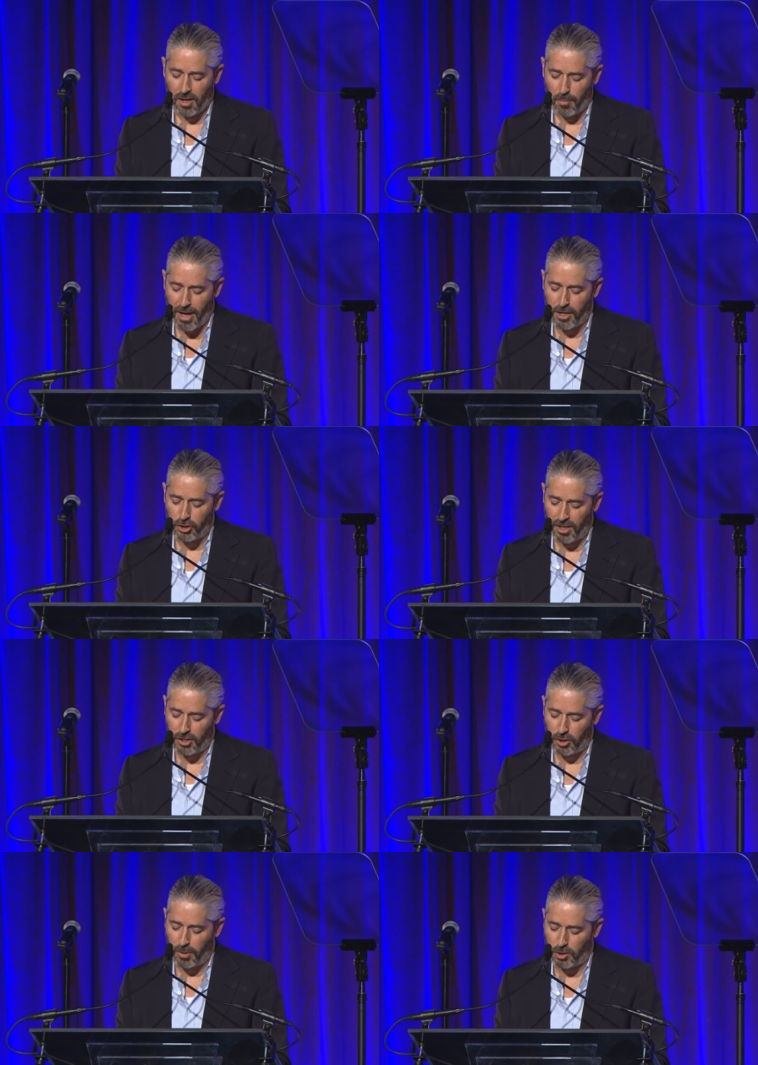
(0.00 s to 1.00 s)

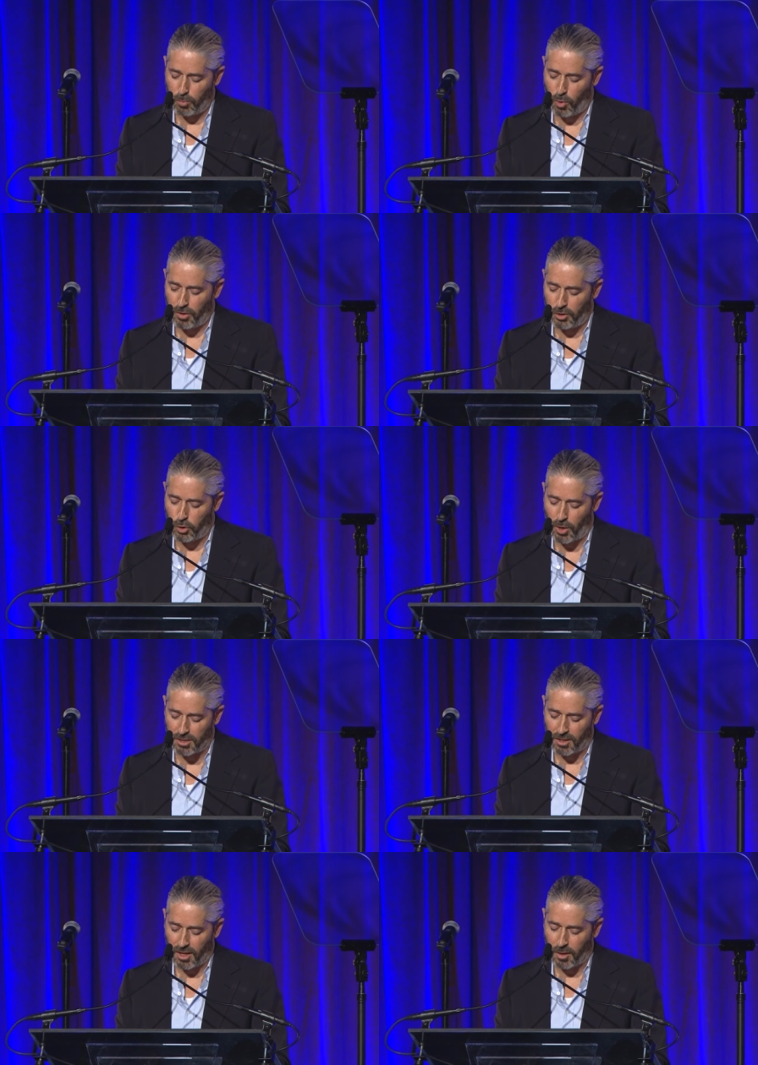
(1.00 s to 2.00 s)
Imagination makes more than toys
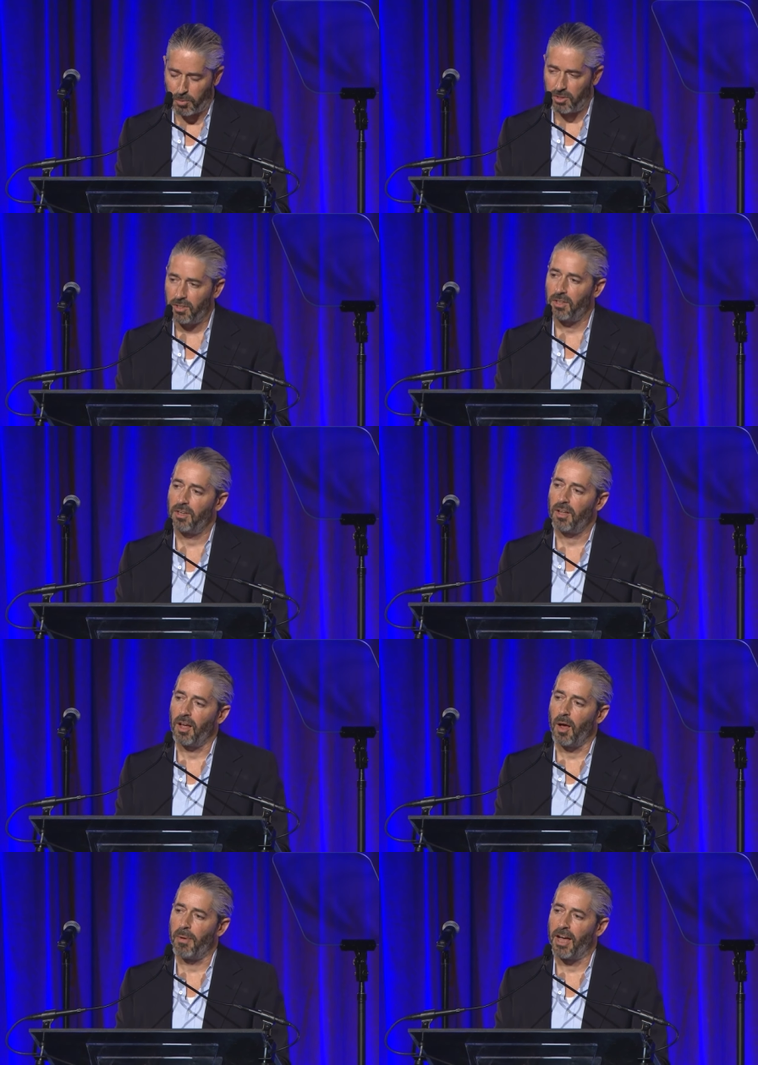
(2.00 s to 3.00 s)
and games.
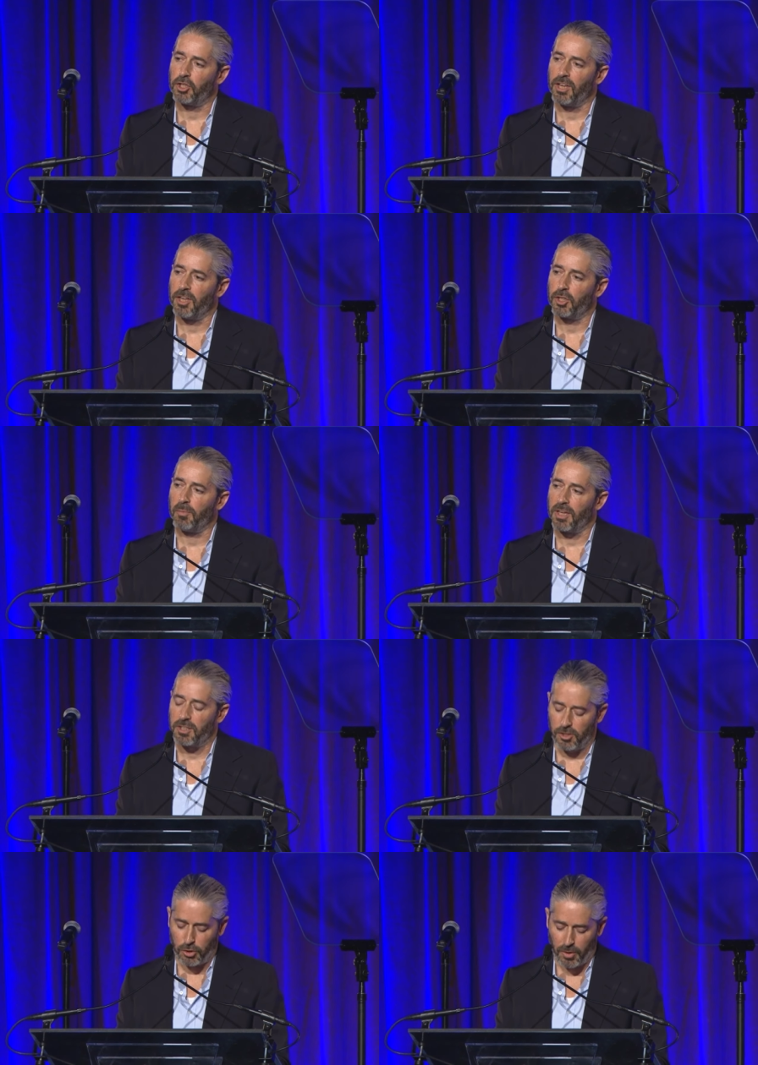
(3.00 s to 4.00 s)
Imagination makes
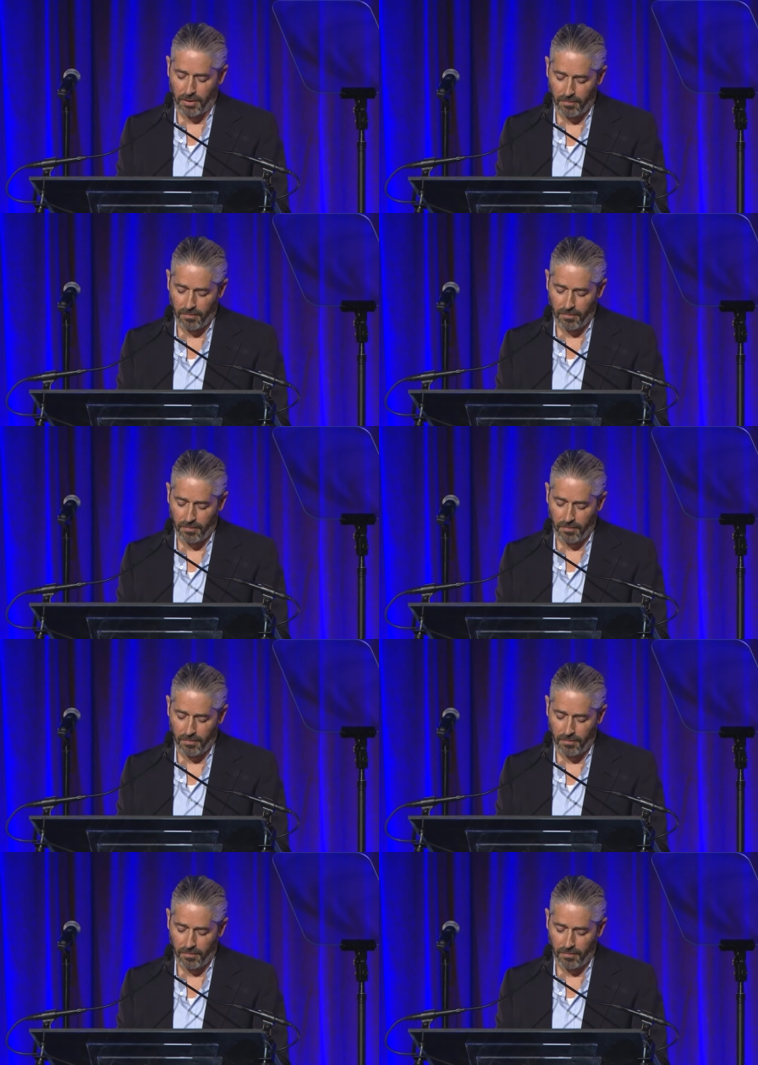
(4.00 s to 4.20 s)
history.